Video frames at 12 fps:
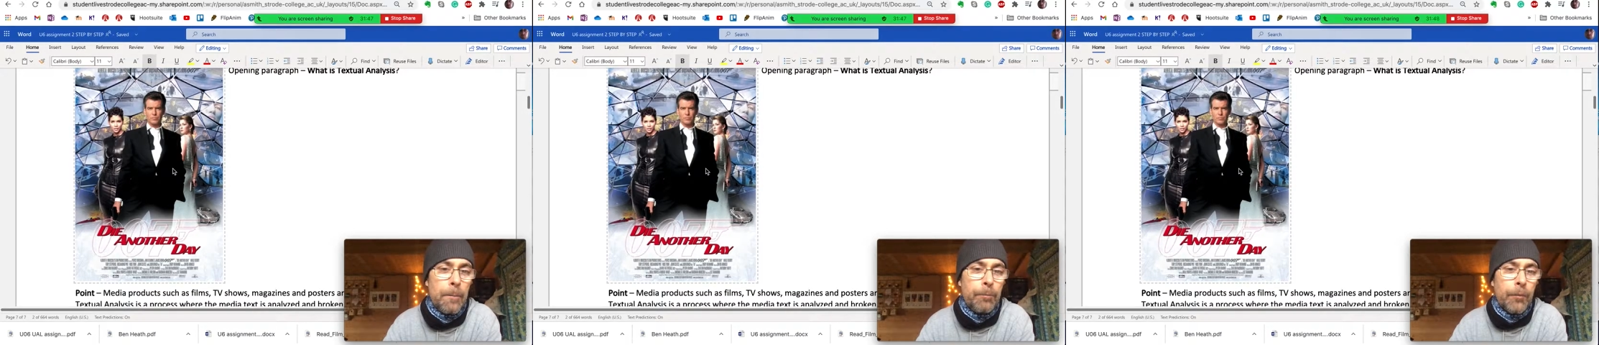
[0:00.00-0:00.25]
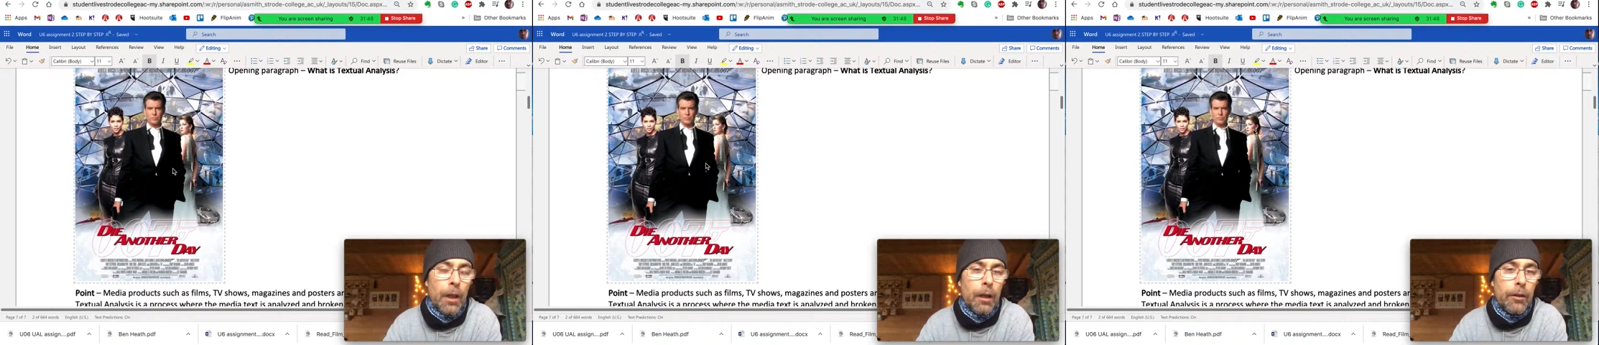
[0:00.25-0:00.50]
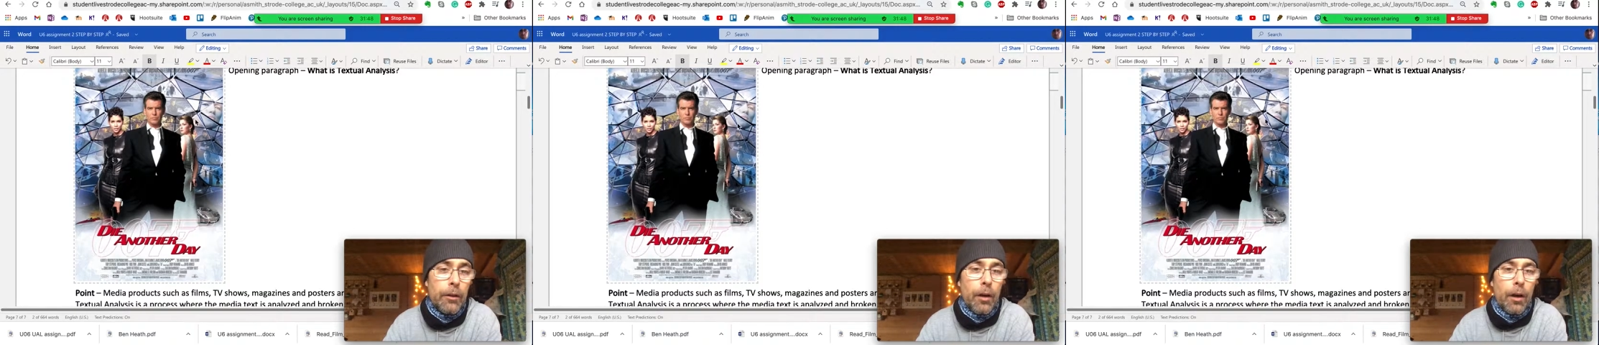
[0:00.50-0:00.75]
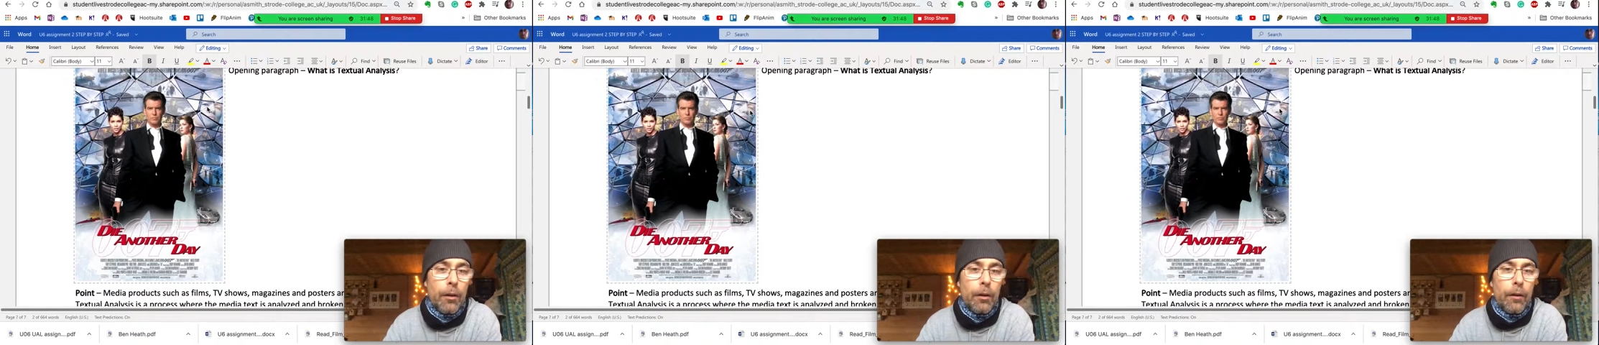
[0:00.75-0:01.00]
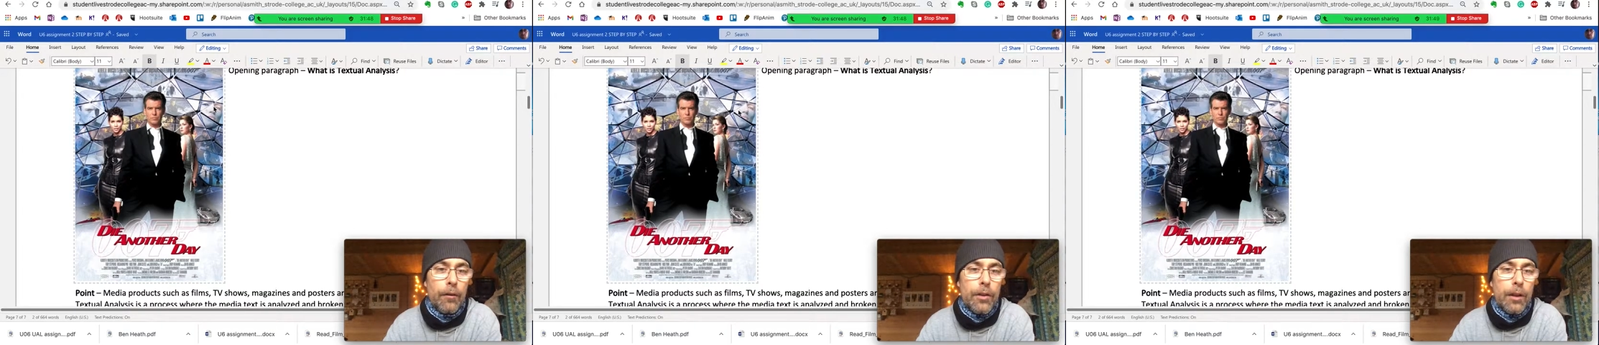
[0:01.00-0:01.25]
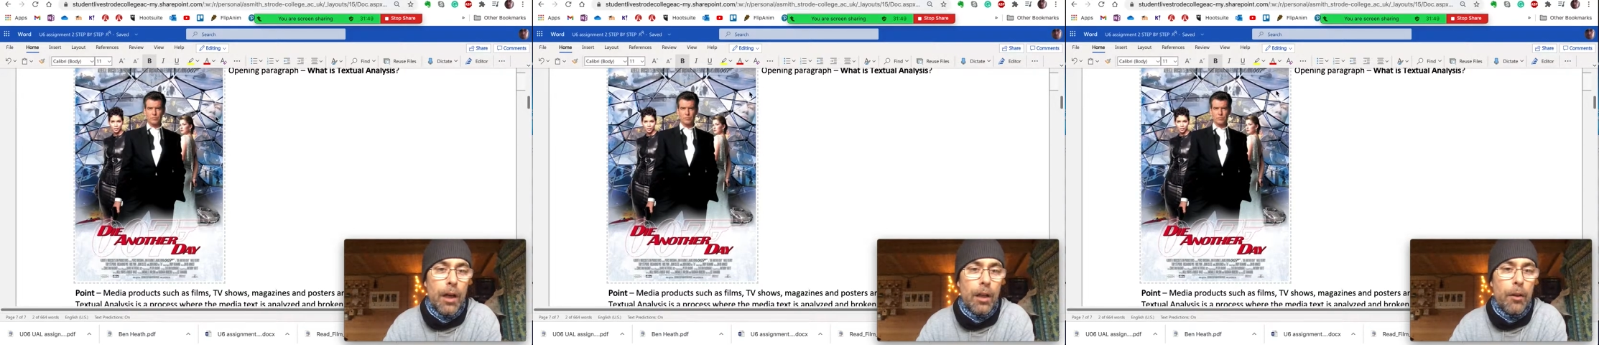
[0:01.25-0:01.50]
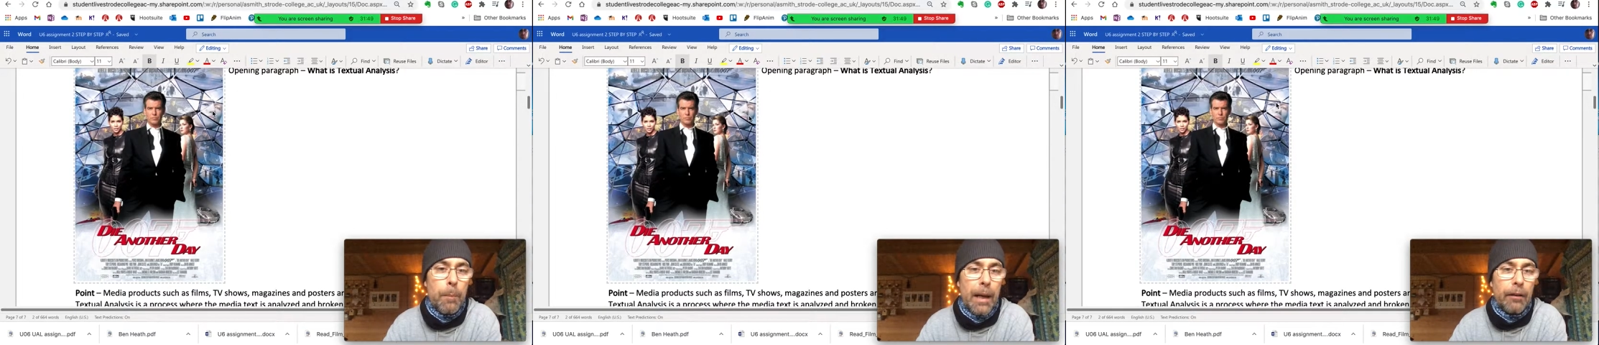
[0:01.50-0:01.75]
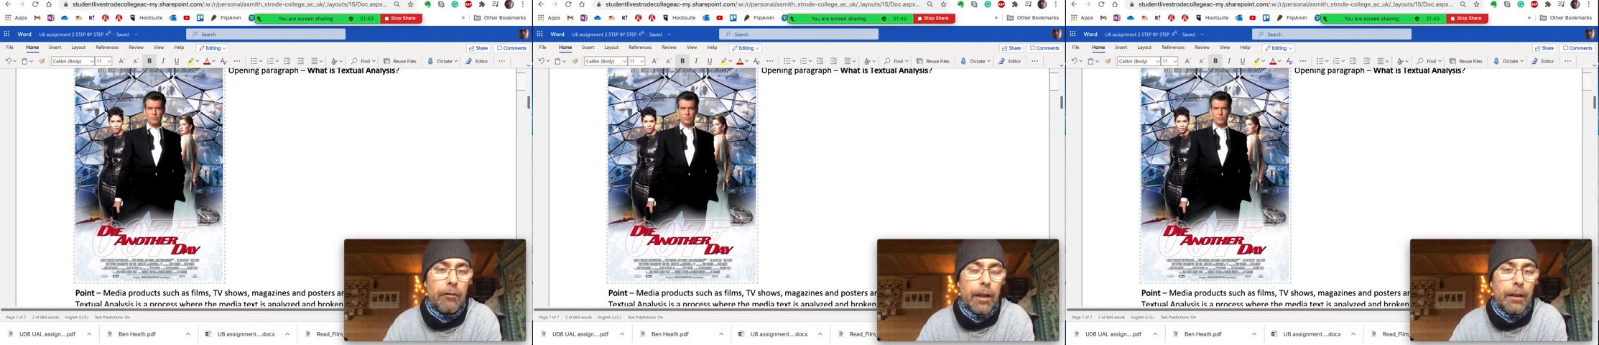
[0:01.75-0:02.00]
and you obviously got other
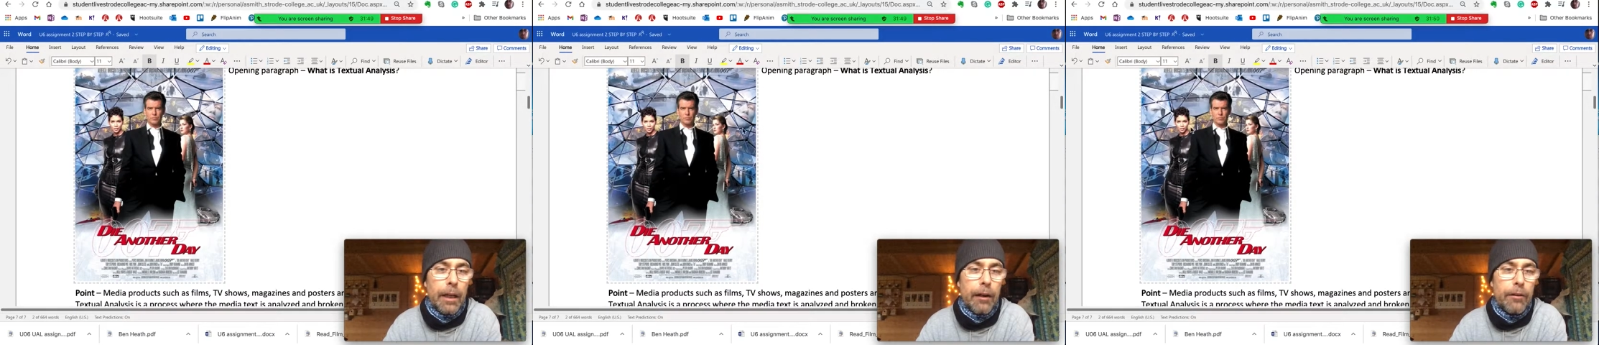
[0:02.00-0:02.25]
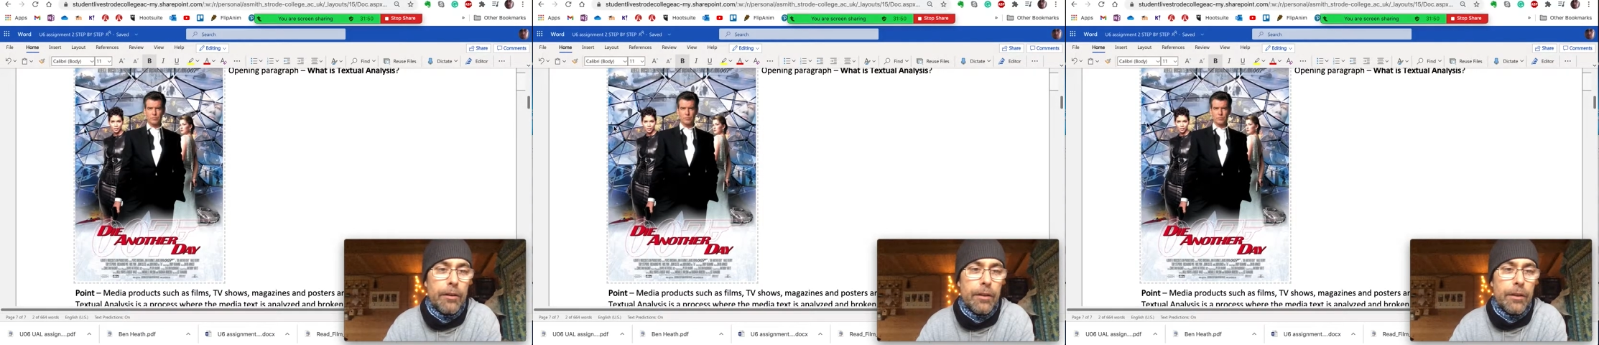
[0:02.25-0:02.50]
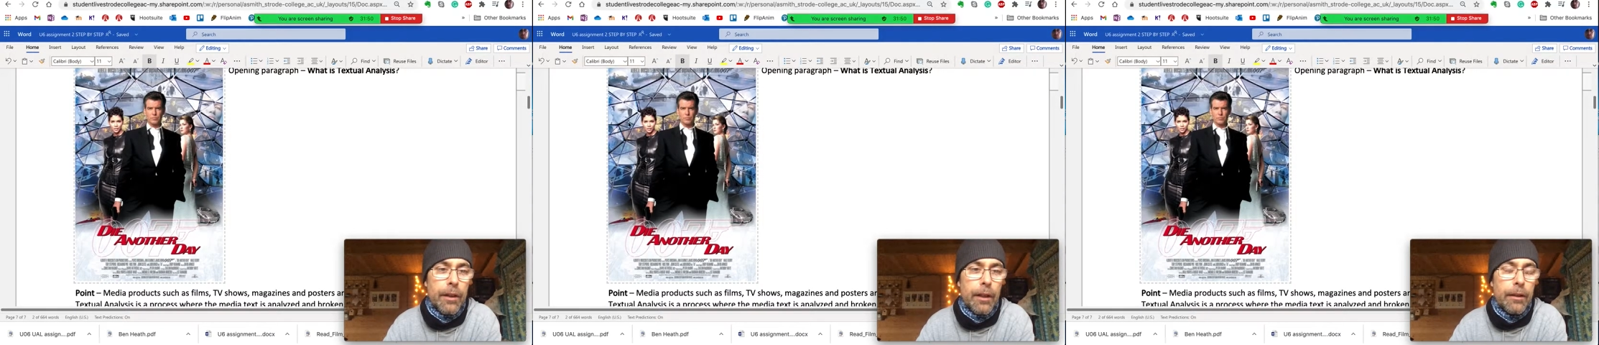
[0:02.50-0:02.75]
background characters in there.